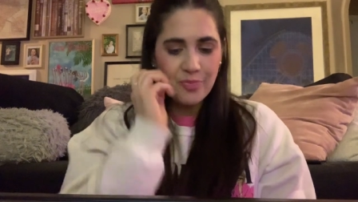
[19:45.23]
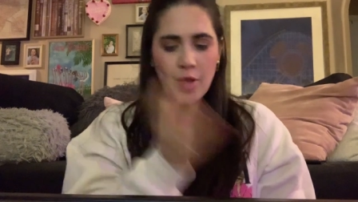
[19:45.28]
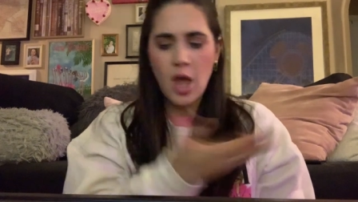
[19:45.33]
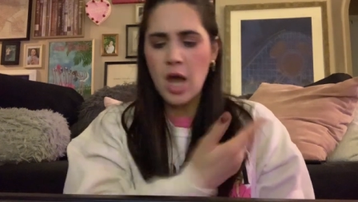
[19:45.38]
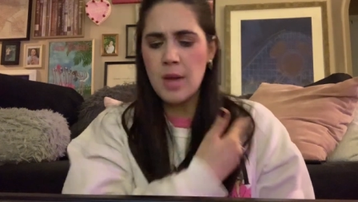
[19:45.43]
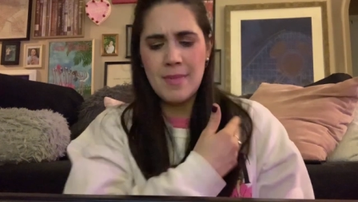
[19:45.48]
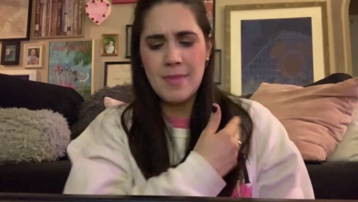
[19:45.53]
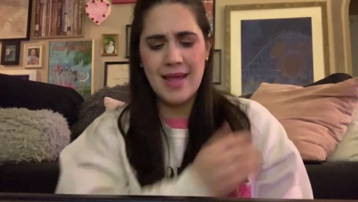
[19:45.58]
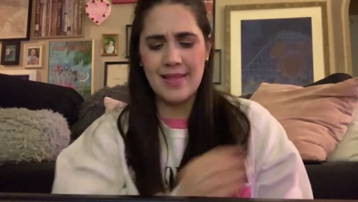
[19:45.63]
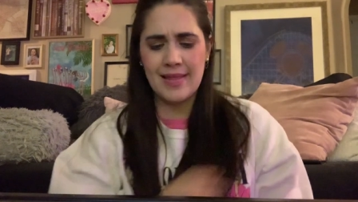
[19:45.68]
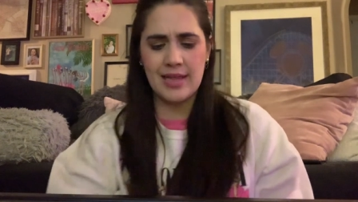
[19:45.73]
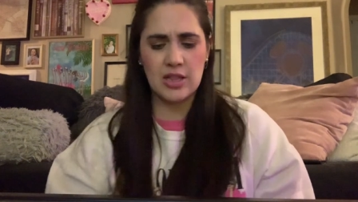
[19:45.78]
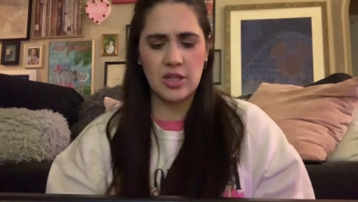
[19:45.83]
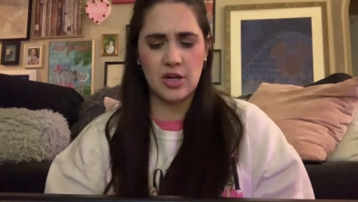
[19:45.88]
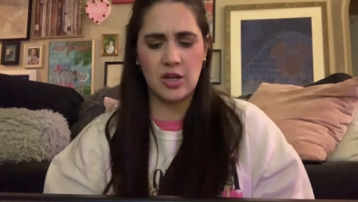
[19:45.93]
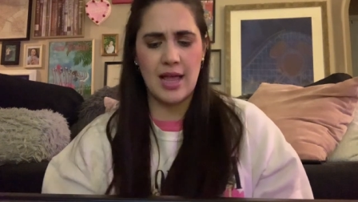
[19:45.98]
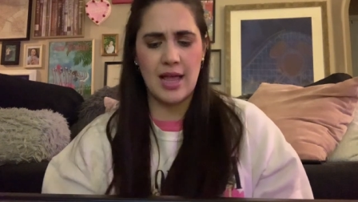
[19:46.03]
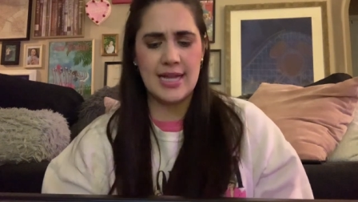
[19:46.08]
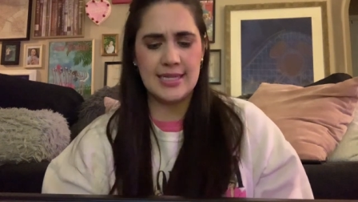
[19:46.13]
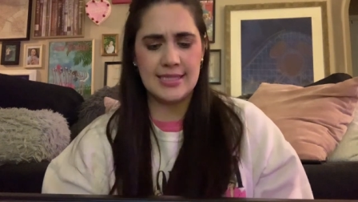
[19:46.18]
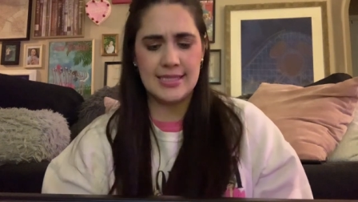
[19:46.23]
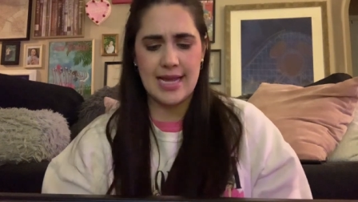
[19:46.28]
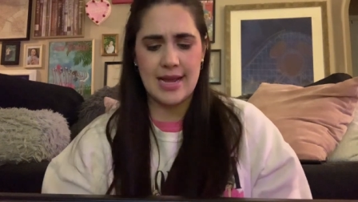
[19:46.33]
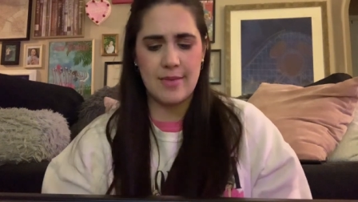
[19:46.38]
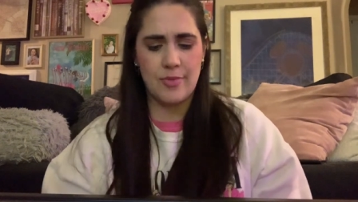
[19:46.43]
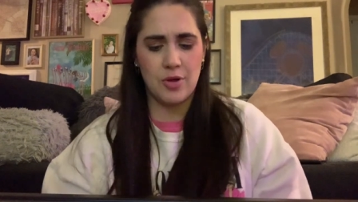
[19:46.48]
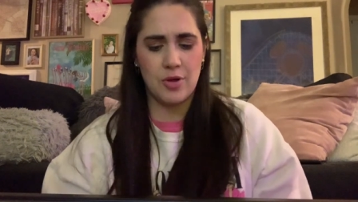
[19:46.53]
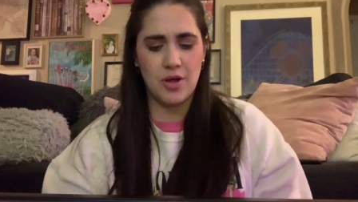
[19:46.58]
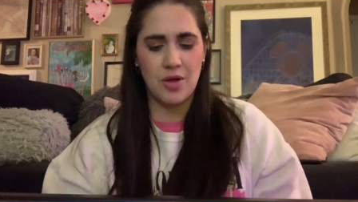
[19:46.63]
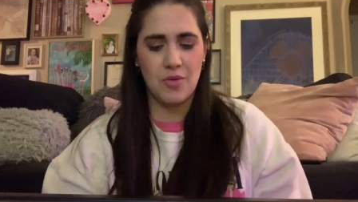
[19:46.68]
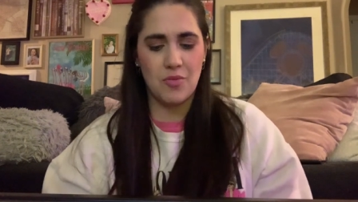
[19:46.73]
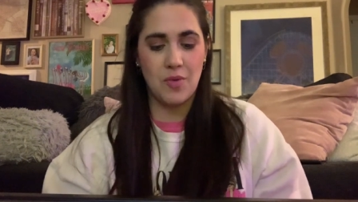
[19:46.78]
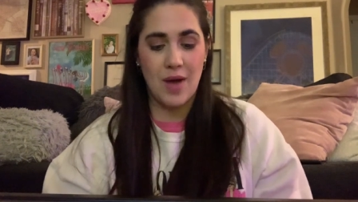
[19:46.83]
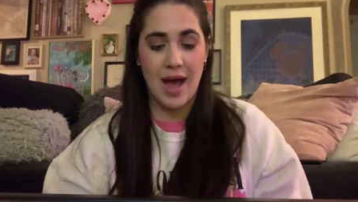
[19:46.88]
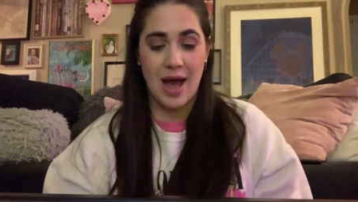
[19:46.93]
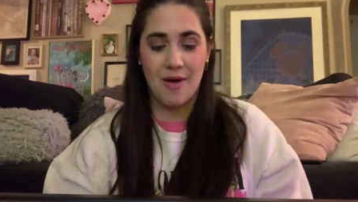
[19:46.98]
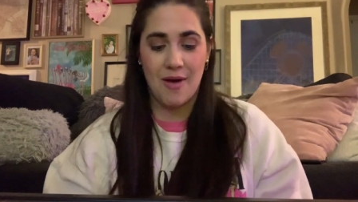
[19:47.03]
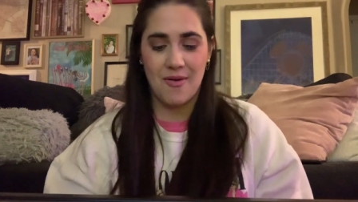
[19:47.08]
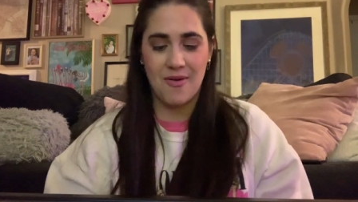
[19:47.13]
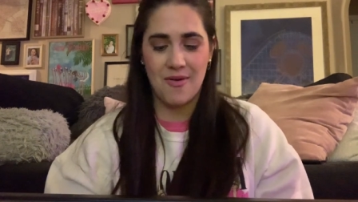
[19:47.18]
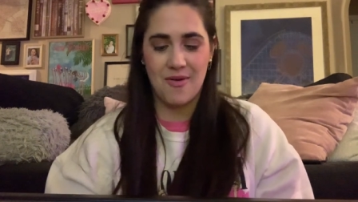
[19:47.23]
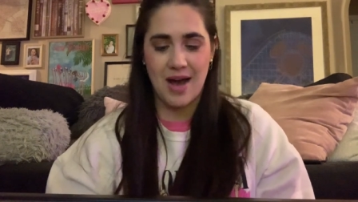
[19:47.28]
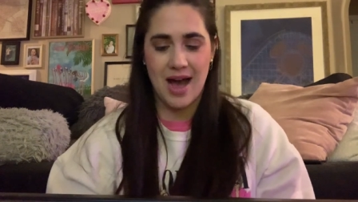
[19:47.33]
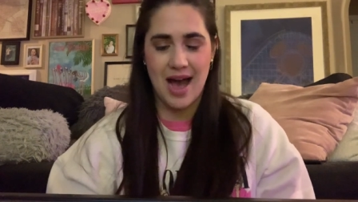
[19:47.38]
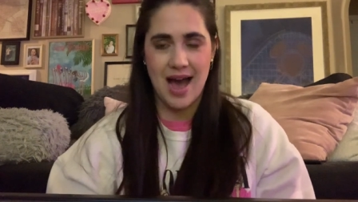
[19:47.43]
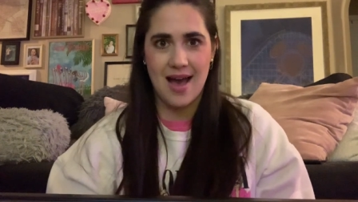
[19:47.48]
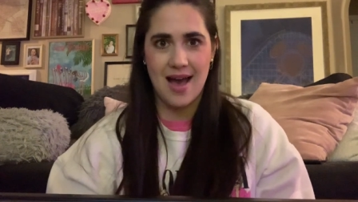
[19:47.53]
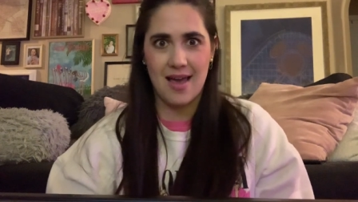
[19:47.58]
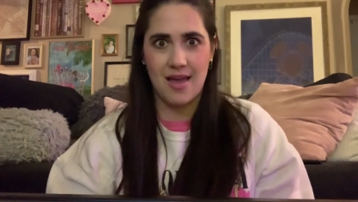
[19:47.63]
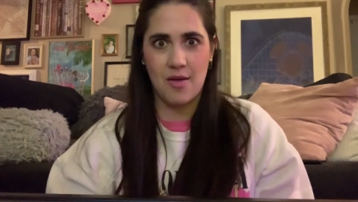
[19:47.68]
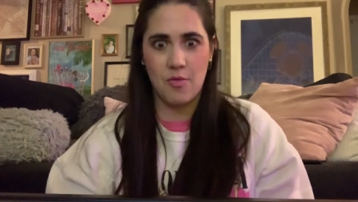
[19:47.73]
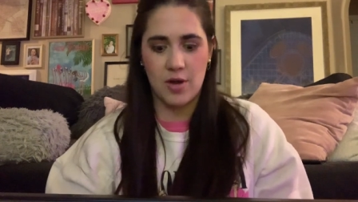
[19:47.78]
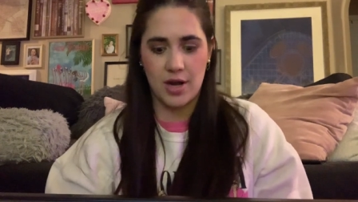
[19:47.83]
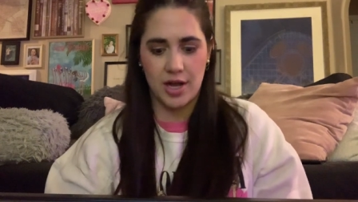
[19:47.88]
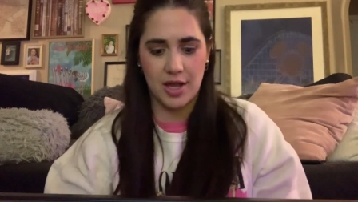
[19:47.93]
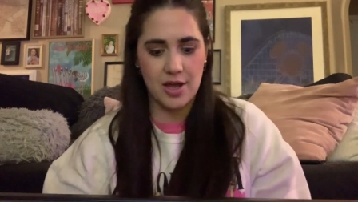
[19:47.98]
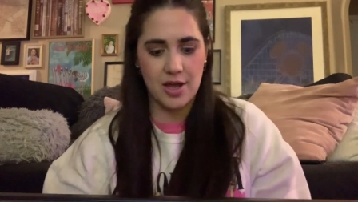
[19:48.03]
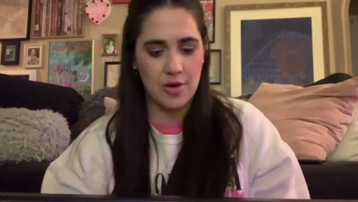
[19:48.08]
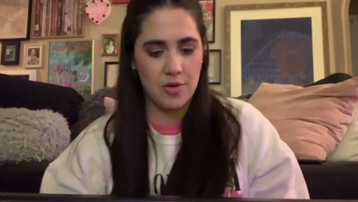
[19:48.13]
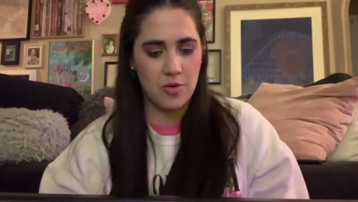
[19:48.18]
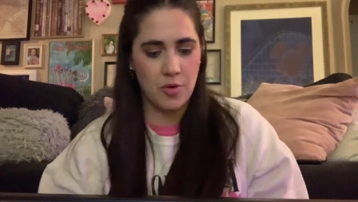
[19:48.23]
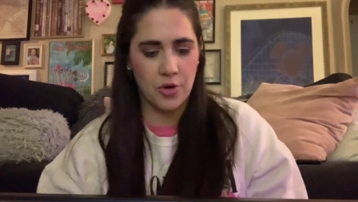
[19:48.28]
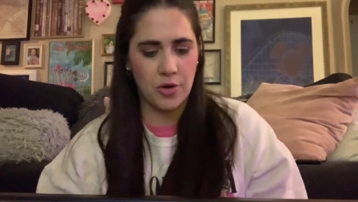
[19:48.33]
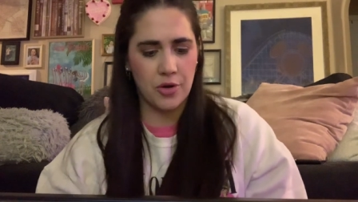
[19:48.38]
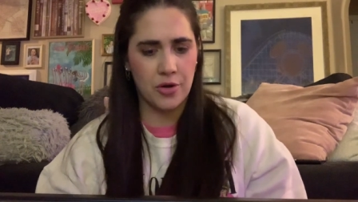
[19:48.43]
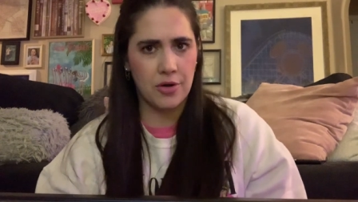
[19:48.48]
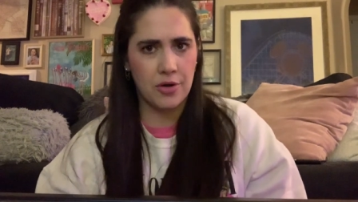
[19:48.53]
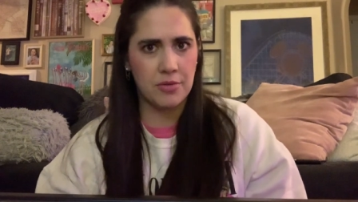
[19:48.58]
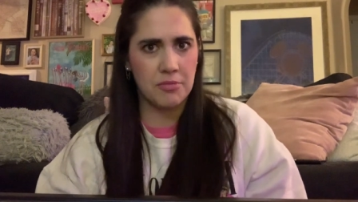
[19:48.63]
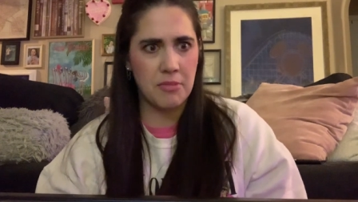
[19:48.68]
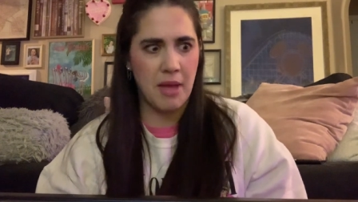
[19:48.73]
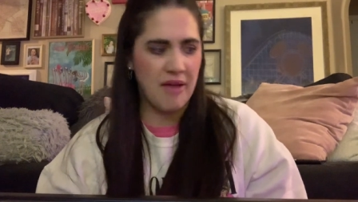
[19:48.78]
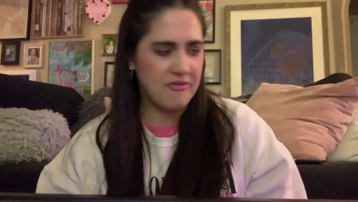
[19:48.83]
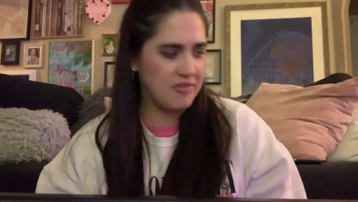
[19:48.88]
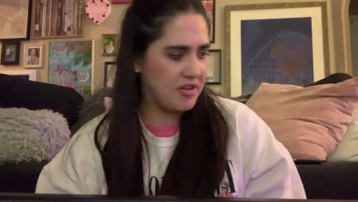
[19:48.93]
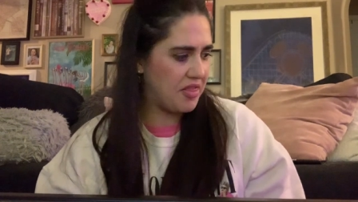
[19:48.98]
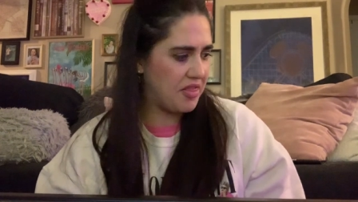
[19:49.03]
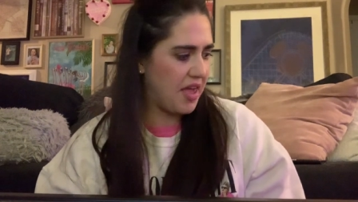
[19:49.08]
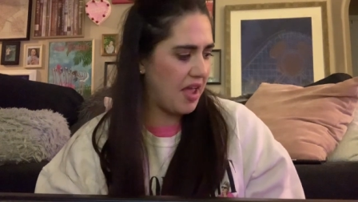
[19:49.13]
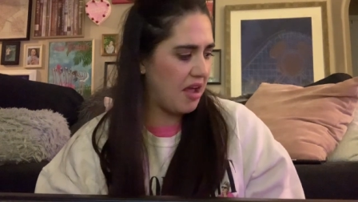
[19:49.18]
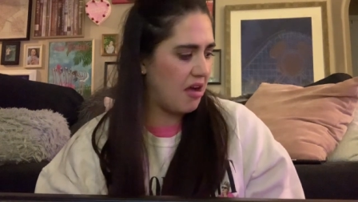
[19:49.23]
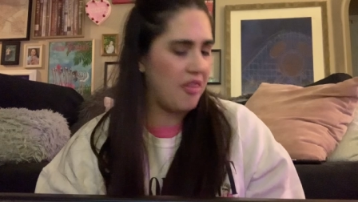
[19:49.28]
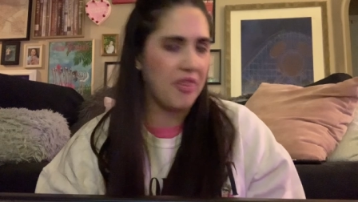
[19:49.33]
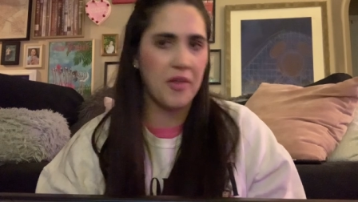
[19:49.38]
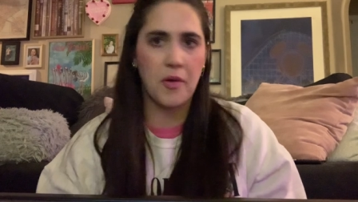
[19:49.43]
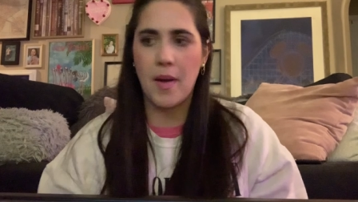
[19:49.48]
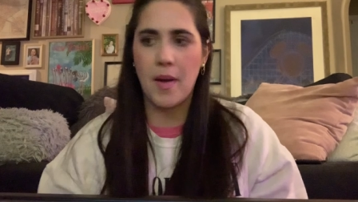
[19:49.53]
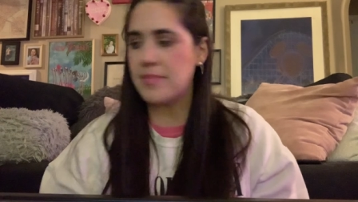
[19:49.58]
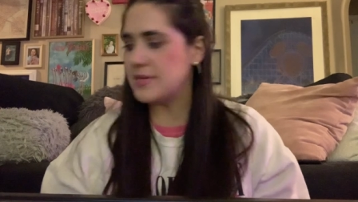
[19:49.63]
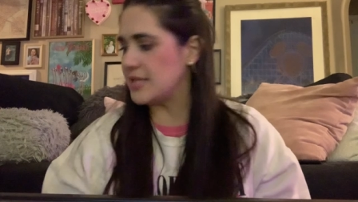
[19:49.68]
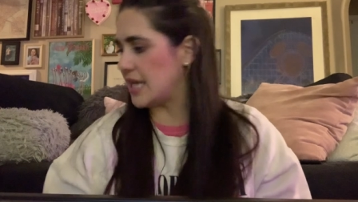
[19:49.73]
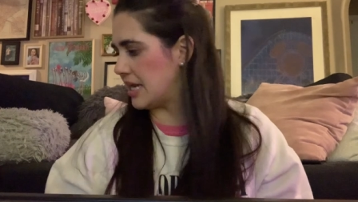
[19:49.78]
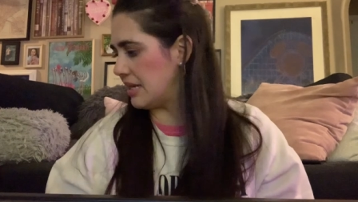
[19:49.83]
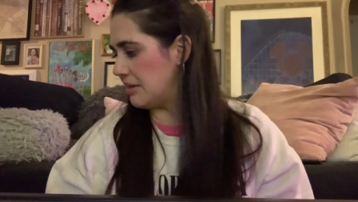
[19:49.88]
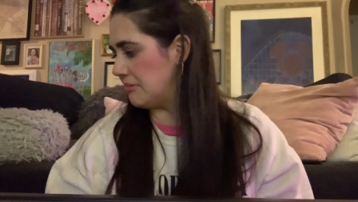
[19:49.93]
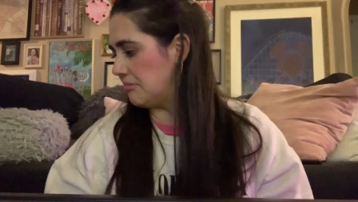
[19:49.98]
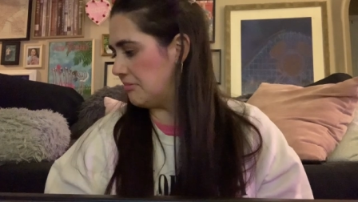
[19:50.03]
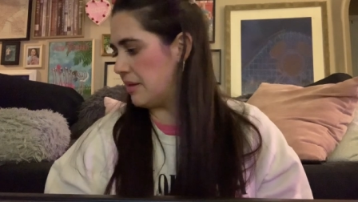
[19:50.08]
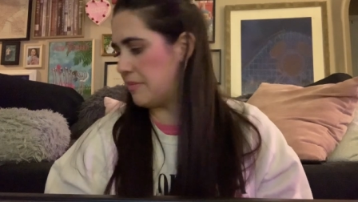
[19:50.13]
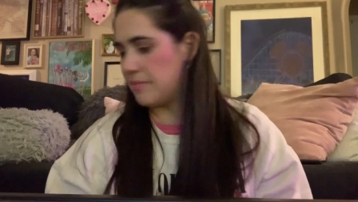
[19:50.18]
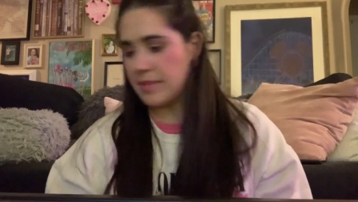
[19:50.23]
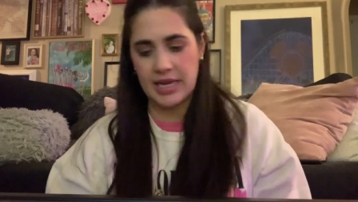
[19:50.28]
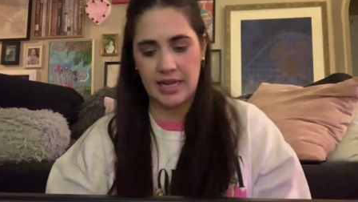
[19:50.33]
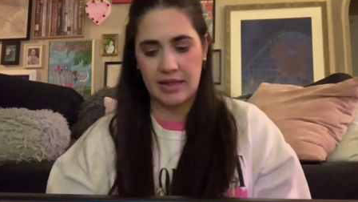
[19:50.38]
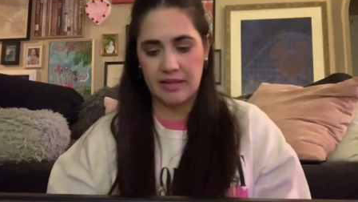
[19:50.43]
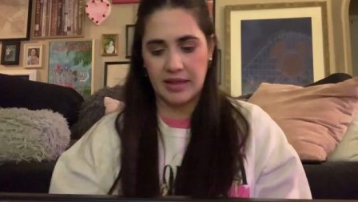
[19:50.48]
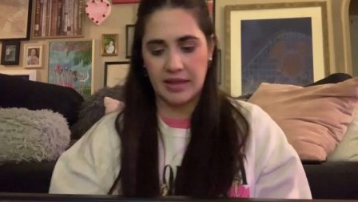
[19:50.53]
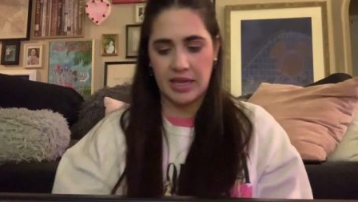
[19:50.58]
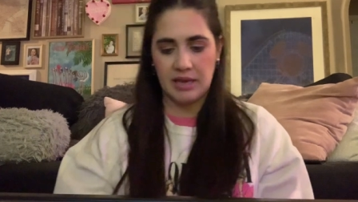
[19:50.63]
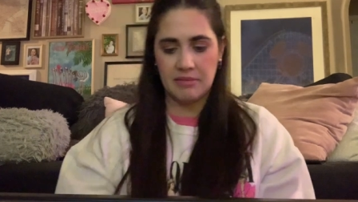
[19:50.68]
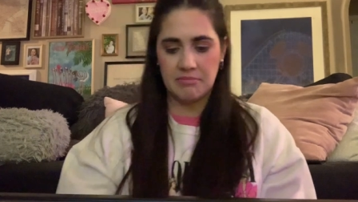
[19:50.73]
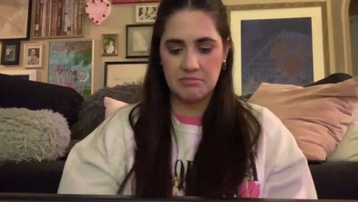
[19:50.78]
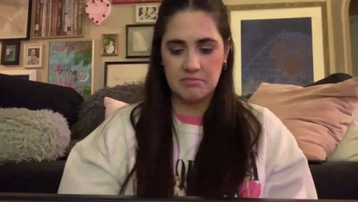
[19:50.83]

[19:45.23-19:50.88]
on my like little end table wow i want to go order everything on their website immediately